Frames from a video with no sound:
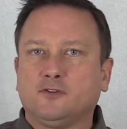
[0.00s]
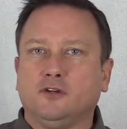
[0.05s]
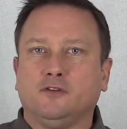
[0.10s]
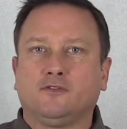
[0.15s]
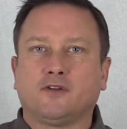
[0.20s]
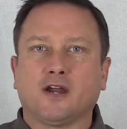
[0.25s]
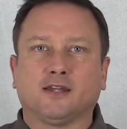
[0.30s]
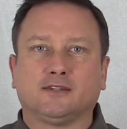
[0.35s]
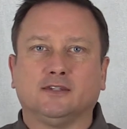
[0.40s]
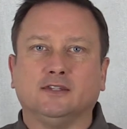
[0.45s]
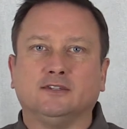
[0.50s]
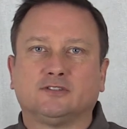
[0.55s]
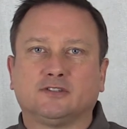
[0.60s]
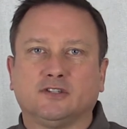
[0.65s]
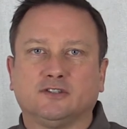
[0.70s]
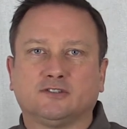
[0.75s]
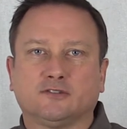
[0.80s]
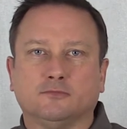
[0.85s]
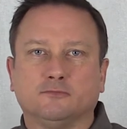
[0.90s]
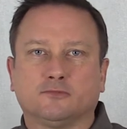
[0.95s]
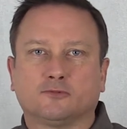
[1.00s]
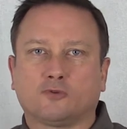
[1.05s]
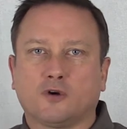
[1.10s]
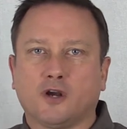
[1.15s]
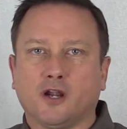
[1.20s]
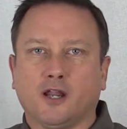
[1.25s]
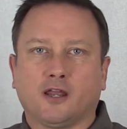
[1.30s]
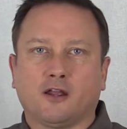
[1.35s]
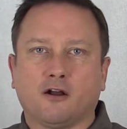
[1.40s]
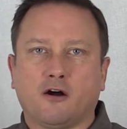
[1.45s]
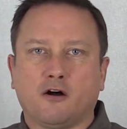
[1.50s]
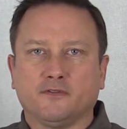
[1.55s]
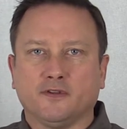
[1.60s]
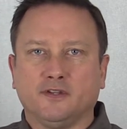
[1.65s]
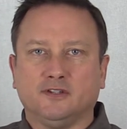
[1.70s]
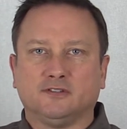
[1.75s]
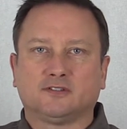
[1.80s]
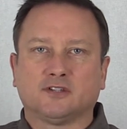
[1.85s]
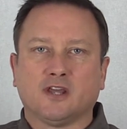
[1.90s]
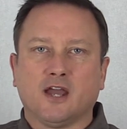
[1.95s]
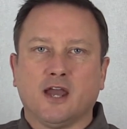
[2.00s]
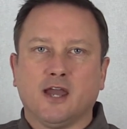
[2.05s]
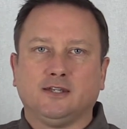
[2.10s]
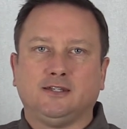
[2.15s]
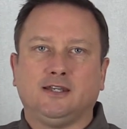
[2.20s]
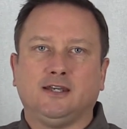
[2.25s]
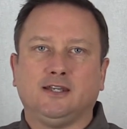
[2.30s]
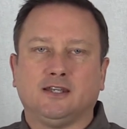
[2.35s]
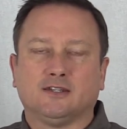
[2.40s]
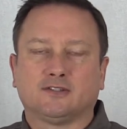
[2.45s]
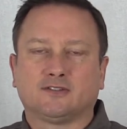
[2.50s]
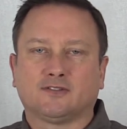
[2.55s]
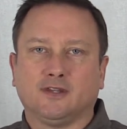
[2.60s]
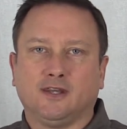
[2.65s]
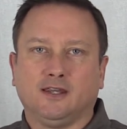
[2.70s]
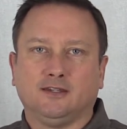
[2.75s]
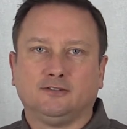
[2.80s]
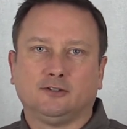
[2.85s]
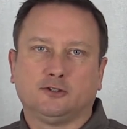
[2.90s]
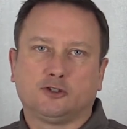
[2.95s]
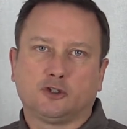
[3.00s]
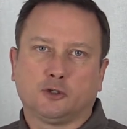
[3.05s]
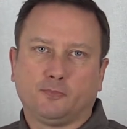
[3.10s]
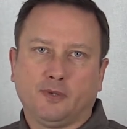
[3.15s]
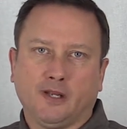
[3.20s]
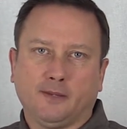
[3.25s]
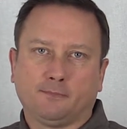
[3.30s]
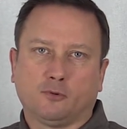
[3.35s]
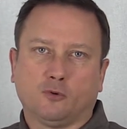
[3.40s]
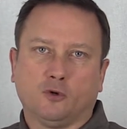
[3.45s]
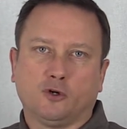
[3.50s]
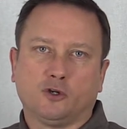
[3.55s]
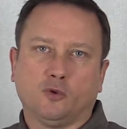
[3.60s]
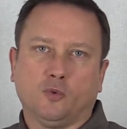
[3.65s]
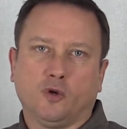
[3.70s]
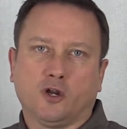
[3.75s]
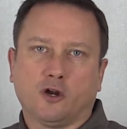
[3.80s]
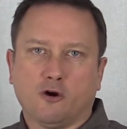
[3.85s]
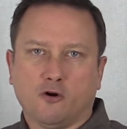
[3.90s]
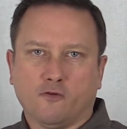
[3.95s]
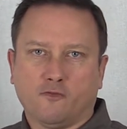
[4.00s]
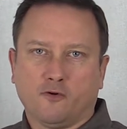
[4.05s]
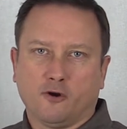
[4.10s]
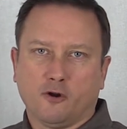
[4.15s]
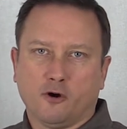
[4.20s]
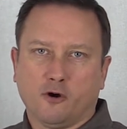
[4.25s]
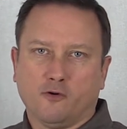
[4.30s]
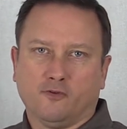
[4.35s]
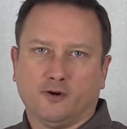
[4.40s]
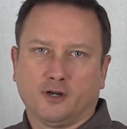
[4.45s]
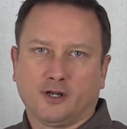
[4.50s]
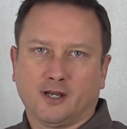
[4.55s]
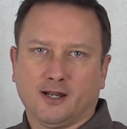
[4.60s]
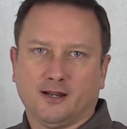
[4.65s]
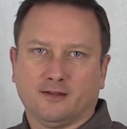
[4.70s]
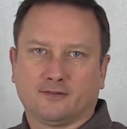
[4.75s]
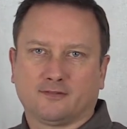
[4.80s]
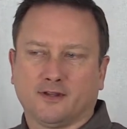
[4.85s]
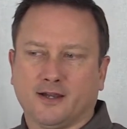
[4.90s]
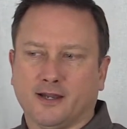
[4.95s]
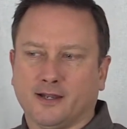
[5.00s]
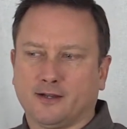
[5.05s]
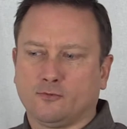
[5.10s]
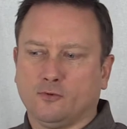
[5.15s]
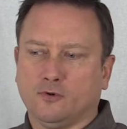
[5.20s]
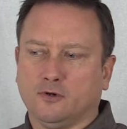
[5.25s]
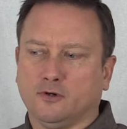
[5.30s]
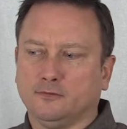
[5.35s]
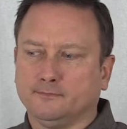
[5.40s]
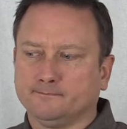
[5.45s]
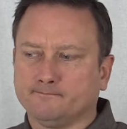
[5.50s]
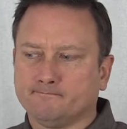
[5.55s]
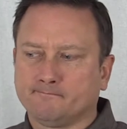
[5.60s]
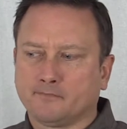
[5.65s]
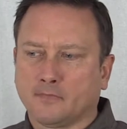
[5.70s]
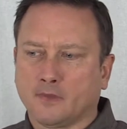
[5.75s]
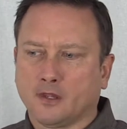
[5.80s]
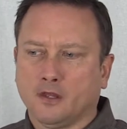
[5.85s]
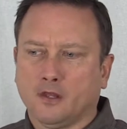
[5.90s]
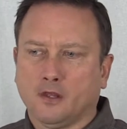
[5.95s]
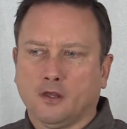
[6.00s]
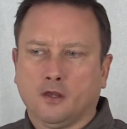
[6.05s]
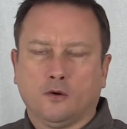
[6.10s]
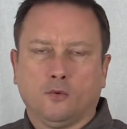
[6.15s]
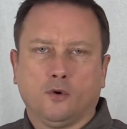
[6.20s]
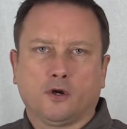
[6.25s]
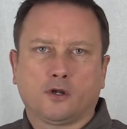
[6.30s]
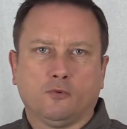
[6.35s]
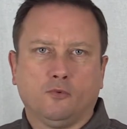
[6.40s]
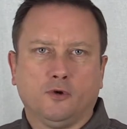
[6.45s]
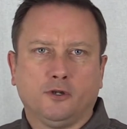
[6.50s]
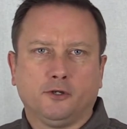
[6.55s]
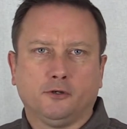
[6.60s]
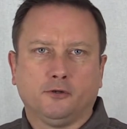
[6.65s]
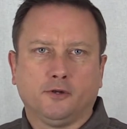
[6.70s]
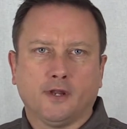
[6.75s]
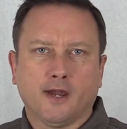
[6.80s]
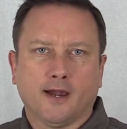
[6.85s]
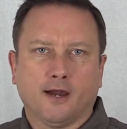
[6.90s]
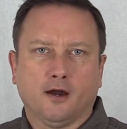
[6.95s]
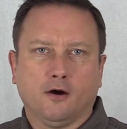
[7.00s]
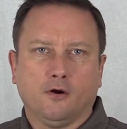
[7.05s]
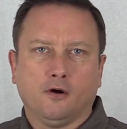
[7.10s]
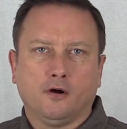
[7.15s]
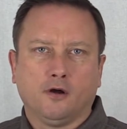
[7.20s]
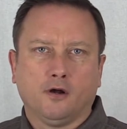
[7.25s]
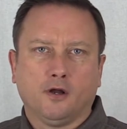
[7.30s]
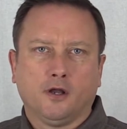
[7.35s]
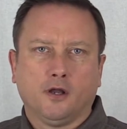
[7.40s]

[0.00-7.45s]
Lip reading: you've got these systems running, all these tedious things that your people are doing over and over again, it's like, well, what can we do now?